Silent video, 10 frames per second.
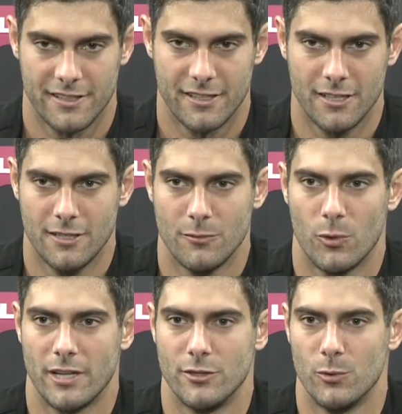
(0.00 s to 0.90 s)
Well,
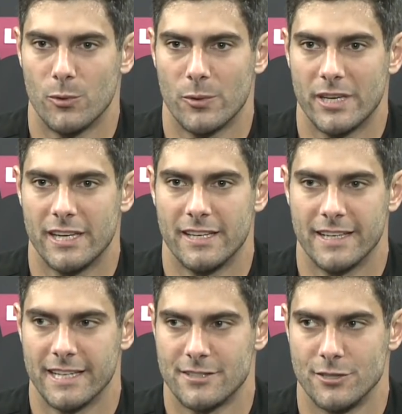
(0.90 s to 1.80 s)
I knew where we needed to
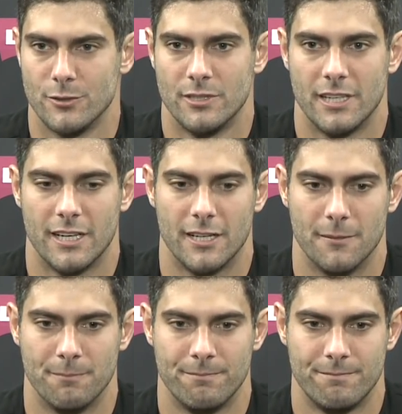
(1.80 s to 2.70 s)
get to.
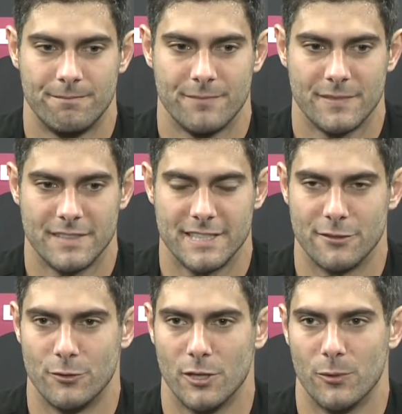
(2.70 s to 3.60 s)

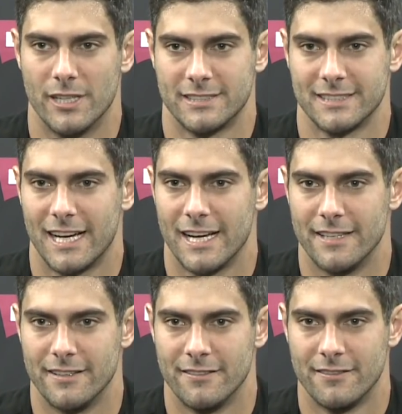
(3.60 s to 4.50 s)
Didn't really want to slide
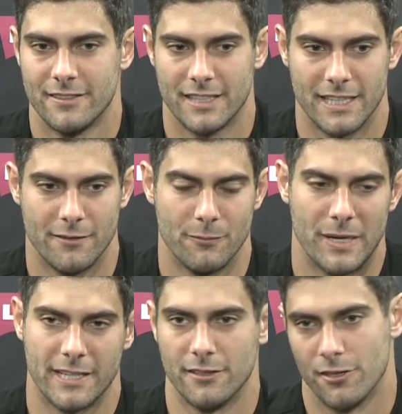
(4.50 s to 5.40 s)
and even
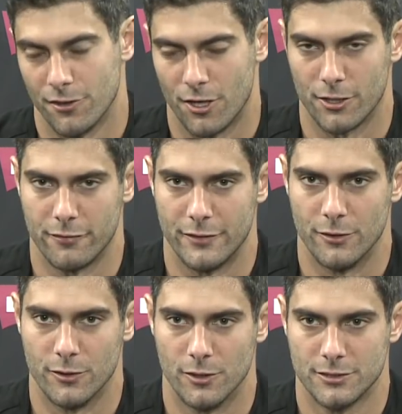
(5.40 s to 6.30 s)
make it a longer
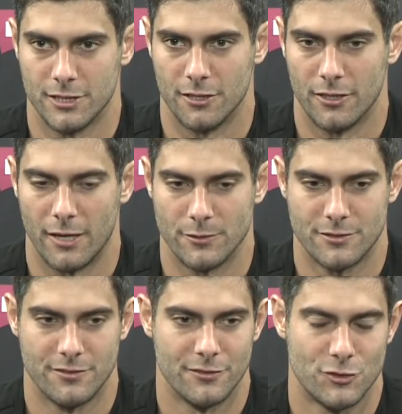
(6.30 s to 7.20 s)
field goal, so I was
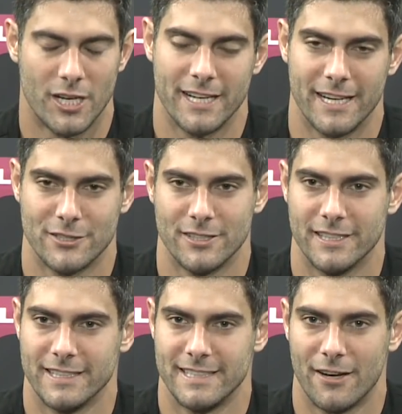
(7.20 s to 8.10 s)
trying actually to
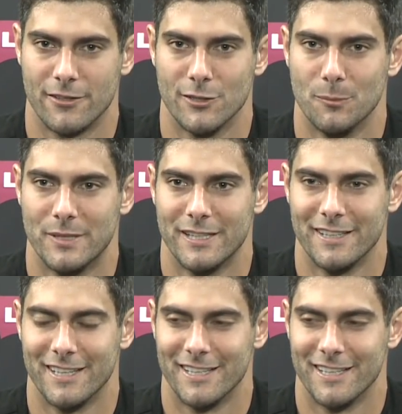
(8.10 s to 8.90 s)
get down a little bit.